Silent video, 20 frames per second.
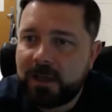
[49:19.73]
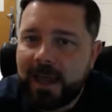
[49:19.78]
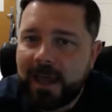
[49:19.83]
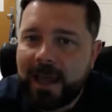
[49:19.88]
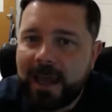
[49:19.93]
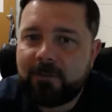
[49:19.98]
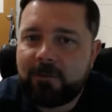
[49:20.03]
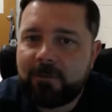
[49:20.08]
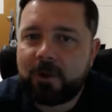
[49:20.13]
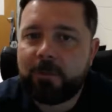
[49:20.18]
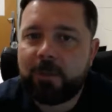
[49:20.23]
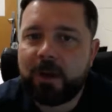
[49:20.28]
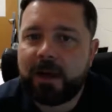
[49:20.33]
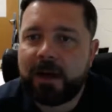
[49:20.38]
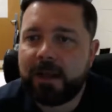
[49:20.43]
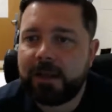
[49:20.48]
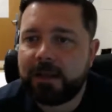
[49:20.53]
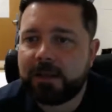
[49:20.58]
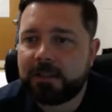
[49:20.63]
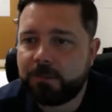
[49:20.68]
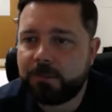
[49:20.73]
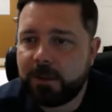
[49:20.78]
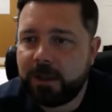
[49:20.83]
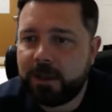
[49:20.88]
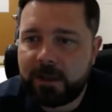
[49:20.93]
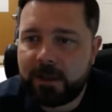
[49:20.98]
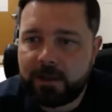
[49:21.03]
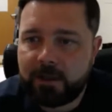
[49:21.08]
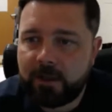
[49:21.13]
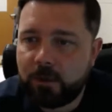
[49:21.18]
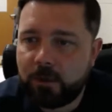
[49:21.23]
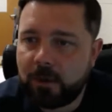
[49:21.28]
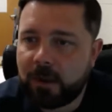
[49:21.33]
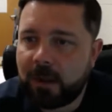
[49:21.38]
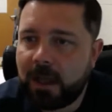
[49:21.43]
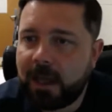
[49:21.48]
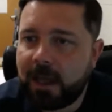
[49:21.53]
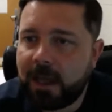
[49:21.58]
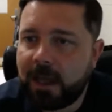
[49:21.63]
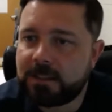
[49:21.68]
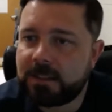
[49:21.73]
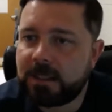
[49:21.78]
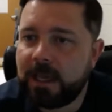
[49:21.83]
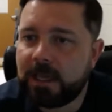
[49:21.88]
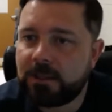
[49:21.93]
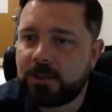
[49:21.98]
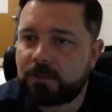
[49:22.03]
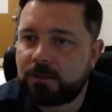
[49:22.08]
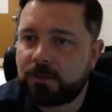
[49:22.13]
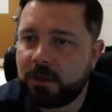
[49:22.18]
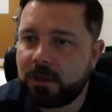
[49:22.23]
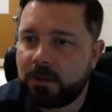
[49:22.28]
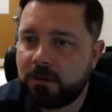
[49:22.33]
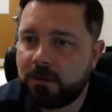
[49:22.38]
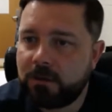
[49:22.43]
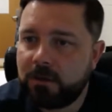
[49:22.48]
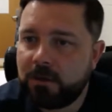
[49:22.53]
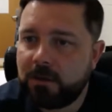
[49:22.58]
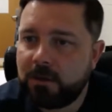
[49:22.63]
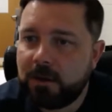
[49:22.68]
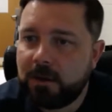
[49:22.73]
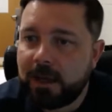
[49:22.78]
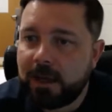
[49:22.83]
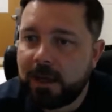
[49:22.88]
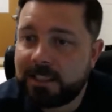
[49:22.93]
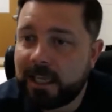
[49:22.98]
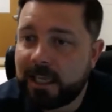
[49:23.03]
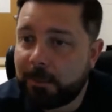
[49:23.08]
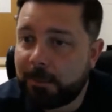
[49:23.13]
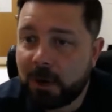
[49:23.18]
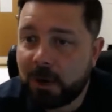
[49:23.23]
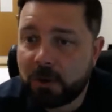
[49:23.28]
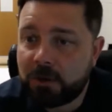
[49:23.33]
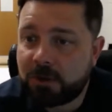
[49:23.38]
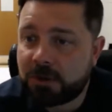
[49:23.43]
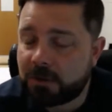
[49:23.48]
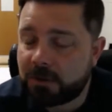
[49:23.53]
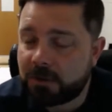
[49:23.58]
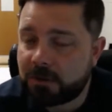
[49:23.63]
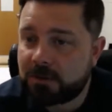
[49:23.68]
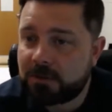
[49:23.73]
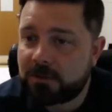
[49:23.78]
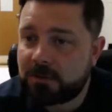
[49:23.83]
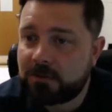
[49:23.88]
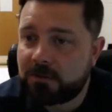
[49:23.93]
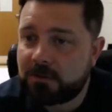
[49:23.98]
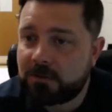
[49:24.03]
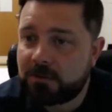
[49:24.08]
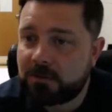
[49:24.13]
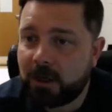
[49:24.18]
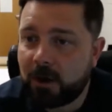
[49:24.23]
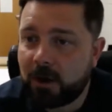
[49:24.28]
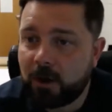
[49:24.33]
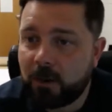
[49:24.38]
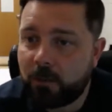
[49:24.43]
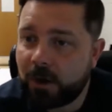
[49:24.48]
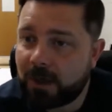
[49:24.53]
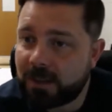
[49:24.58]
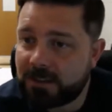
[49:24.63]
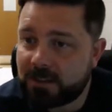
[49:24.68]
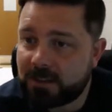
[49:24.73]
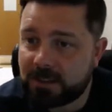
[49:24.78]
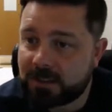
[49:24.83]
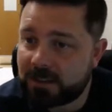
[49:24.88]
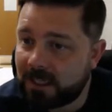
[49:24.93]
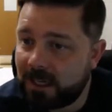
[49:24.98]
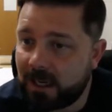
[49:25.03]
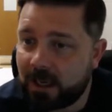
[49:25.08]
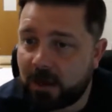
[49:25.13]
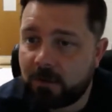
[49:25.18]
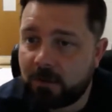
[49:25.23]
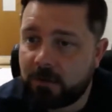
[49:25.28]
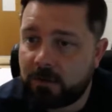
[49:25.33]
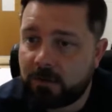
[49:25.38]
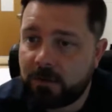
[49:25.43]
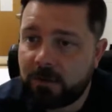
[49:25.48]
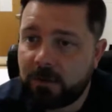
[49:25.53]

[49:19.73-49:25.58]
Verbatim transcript: Everybody is being utilized in that drill, except coaches. You know, it runs itself.